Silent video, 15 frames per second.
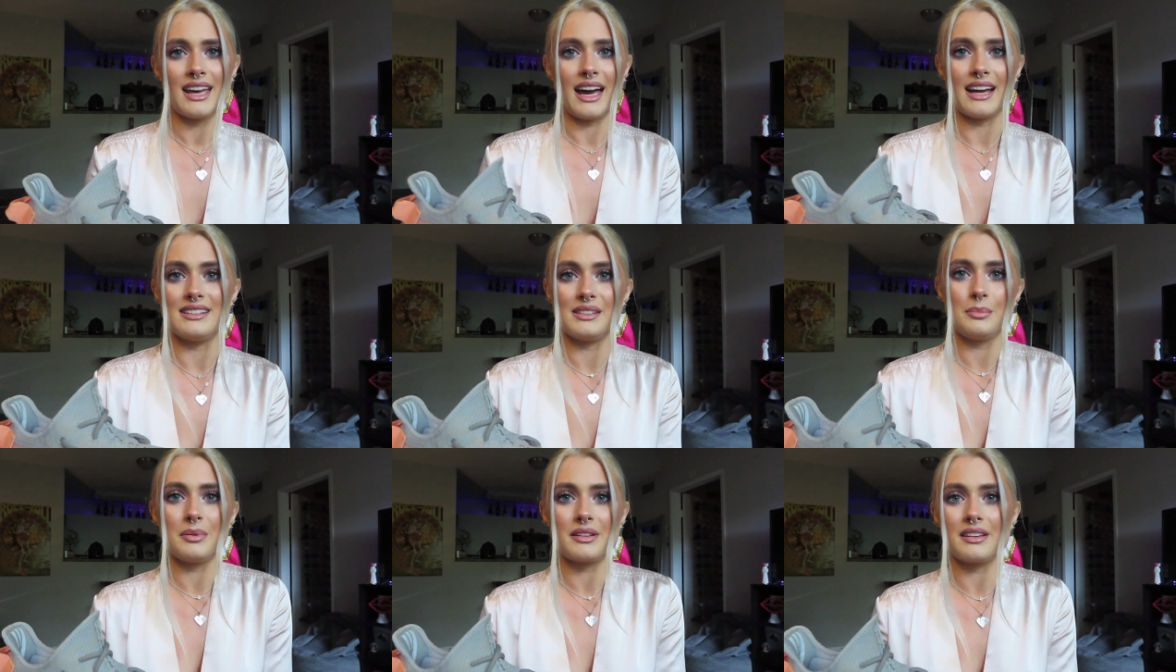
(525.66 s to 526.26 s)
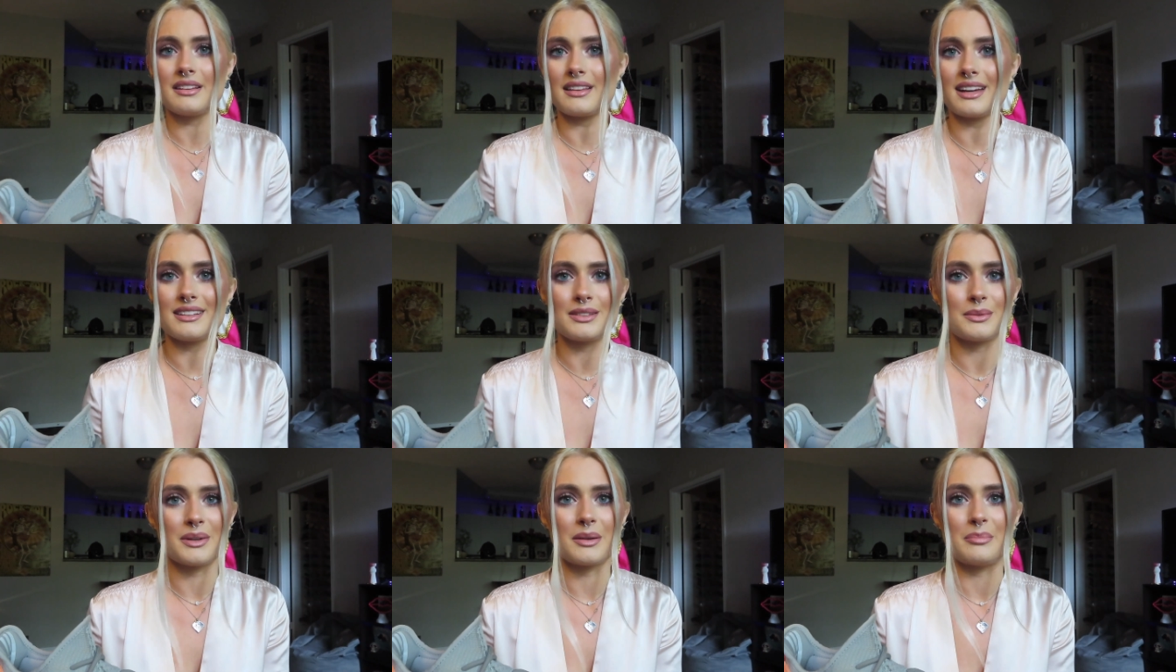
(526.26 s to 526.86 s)
I typically like
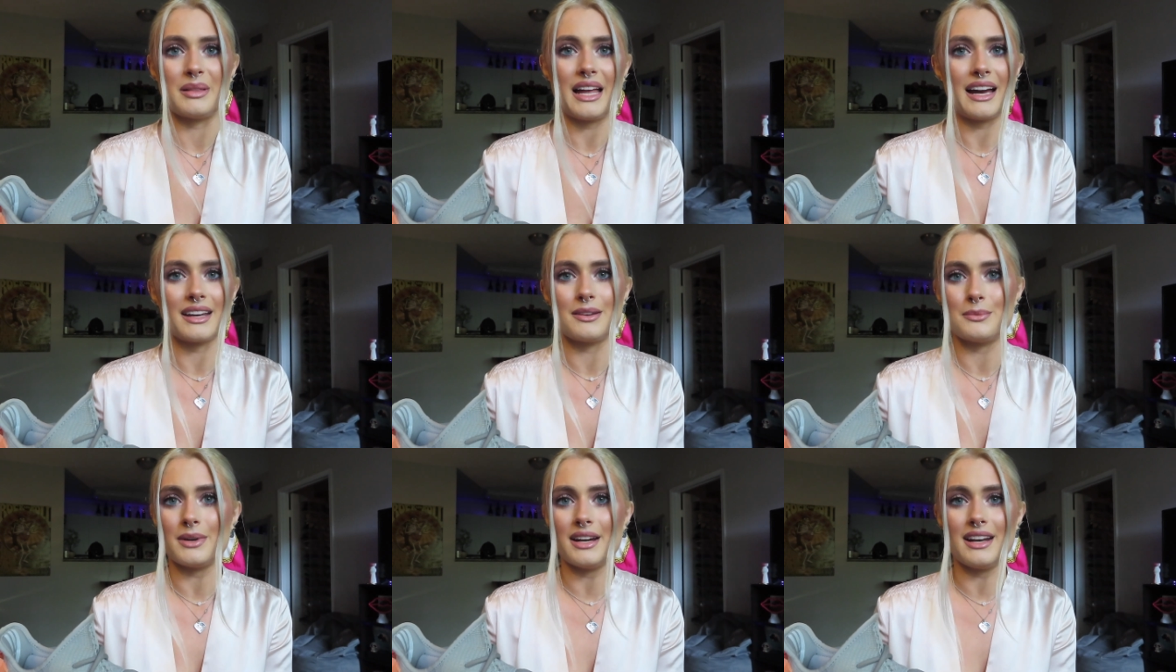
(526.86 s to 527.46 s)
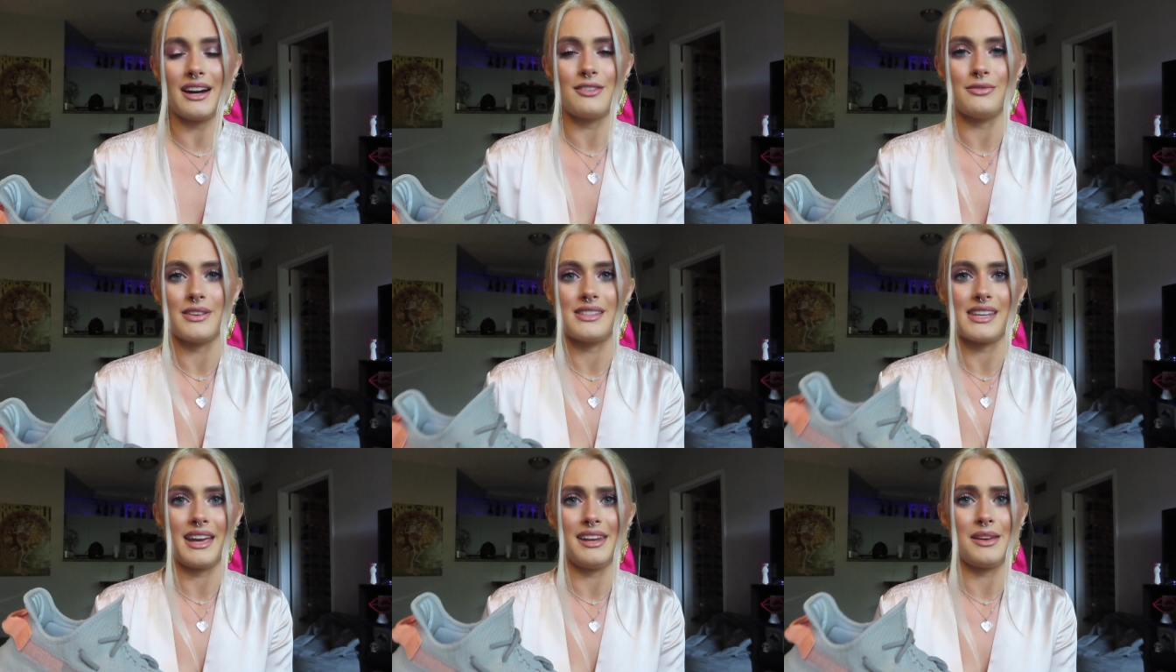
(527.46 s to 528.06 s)
to wear black and white
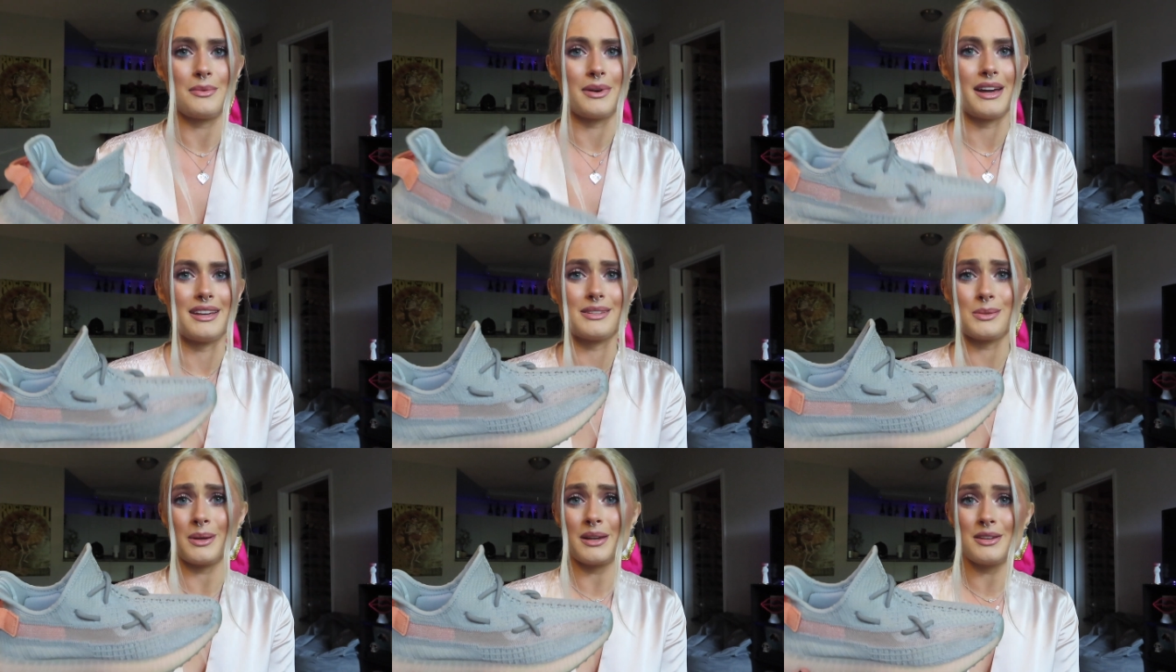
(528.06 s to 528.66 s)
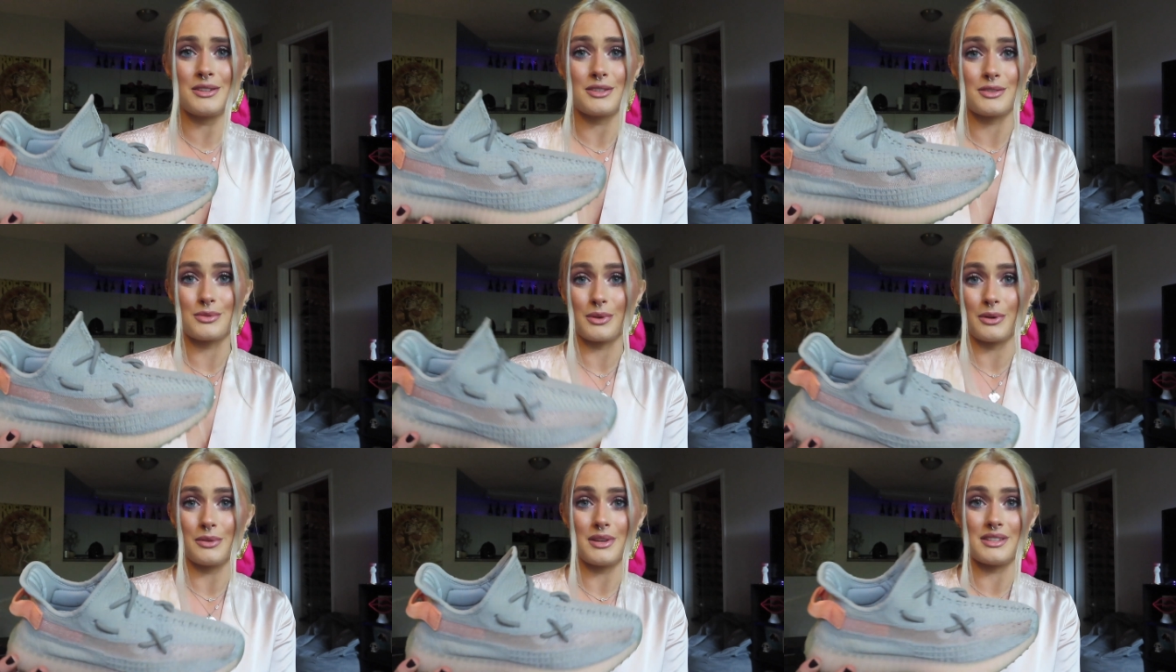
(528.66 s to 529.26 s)
outfits anyway, so I can just
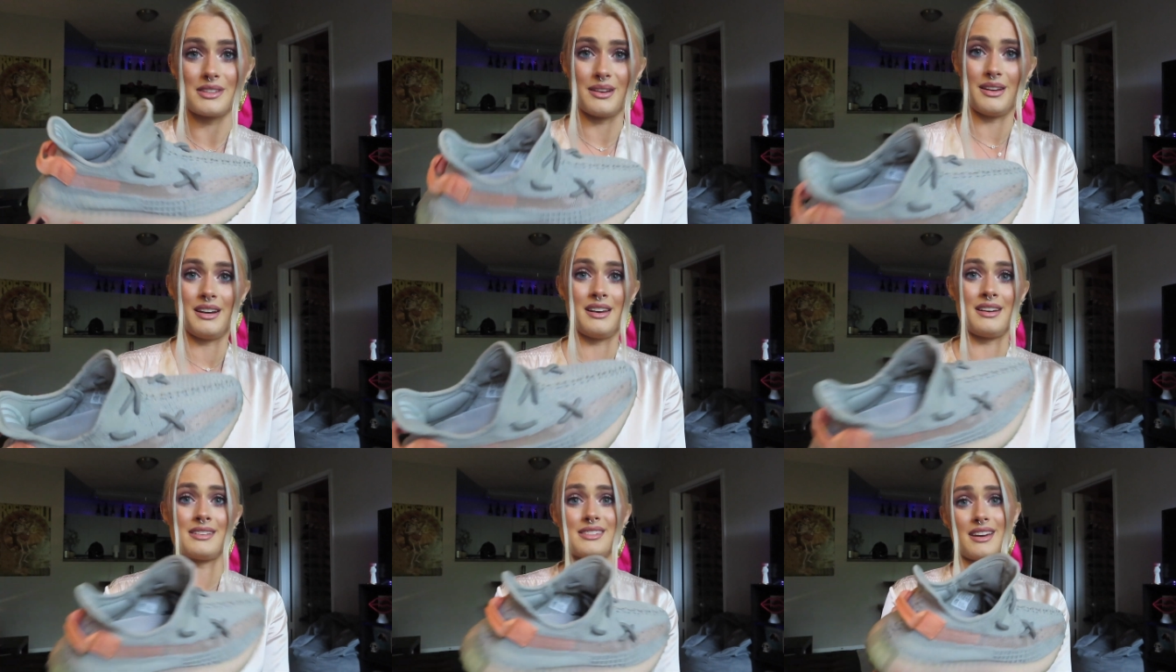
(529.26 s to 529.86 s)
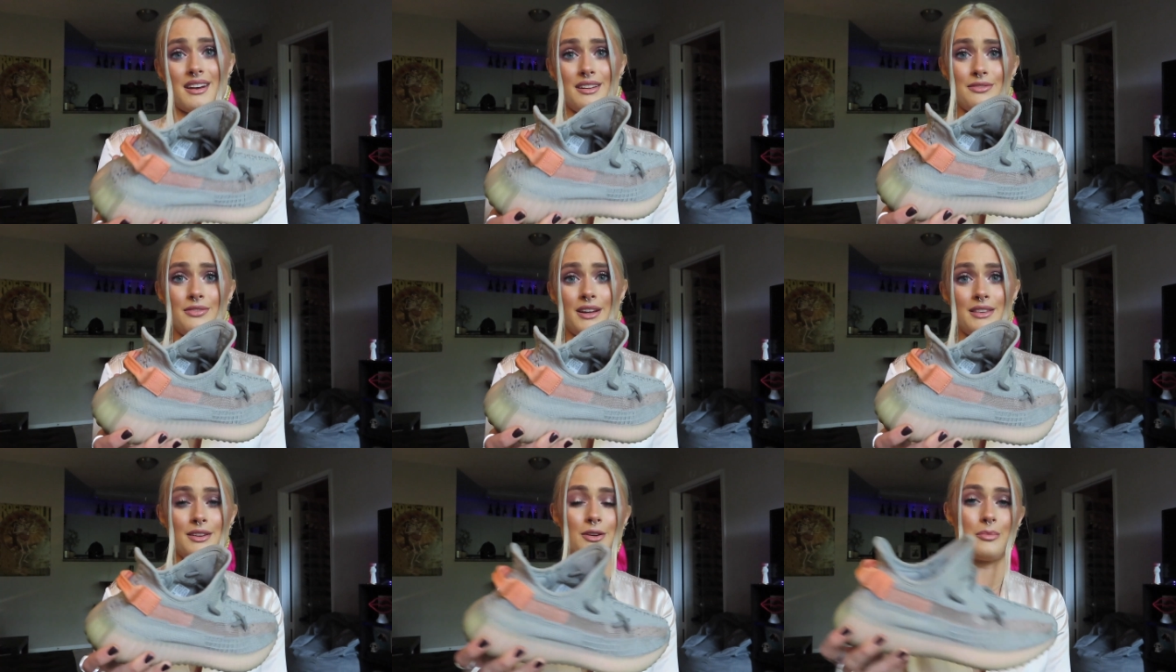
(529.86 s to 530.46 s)
throw these on, and it's got a
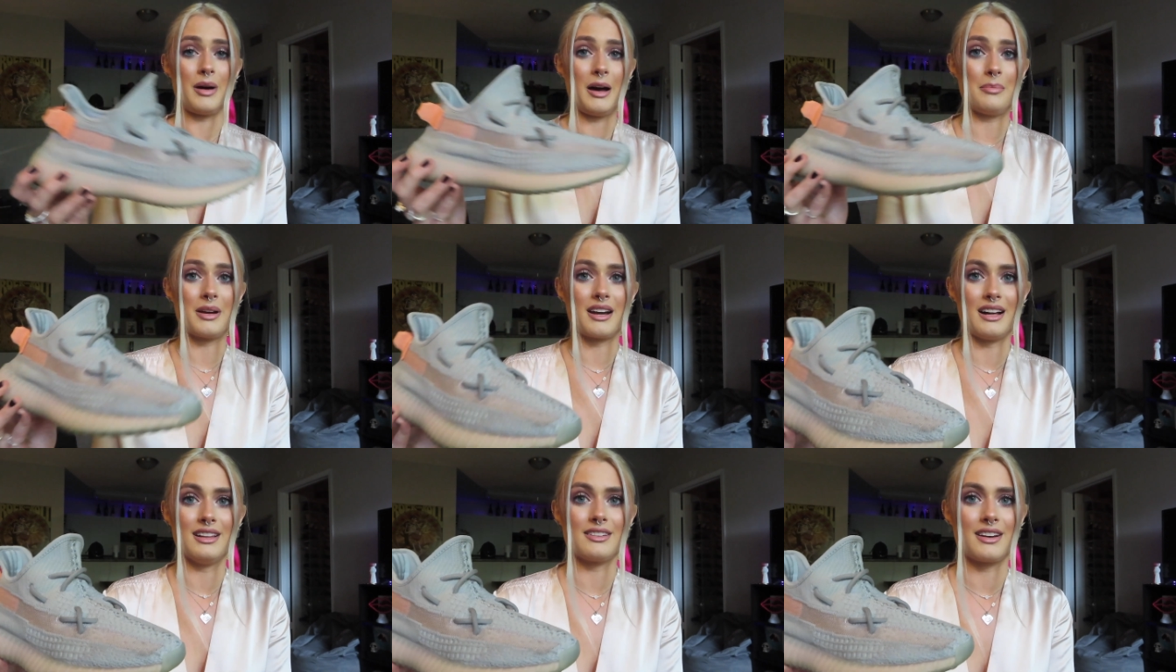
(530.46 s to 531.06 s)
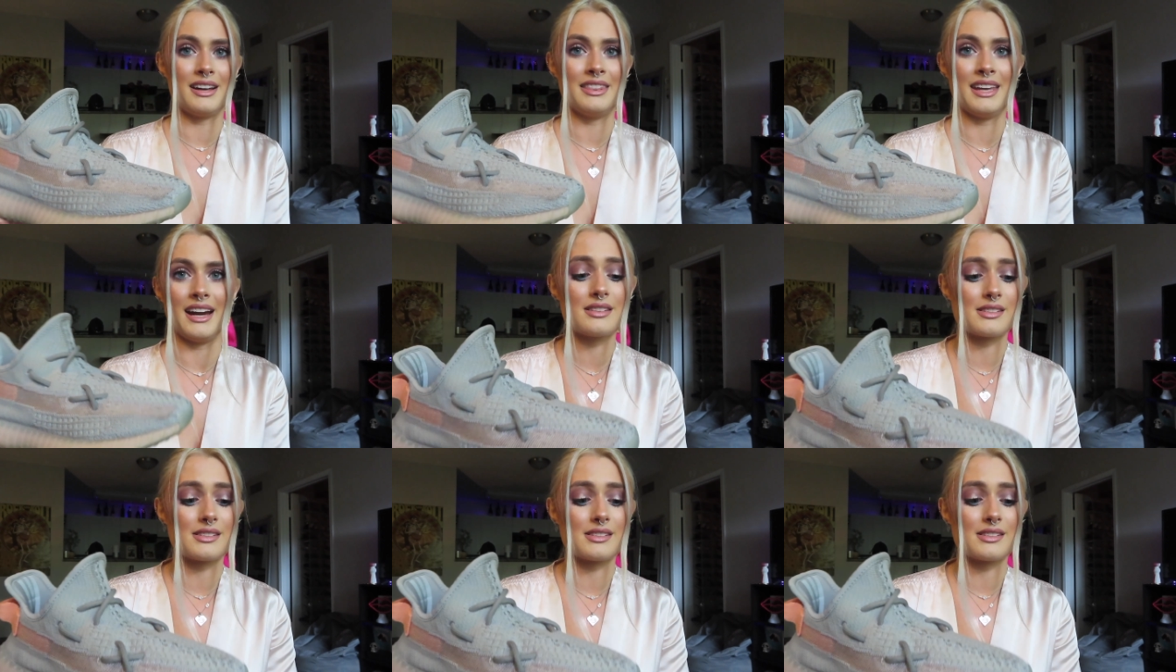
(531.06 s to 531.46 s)
fun little pop of color on there.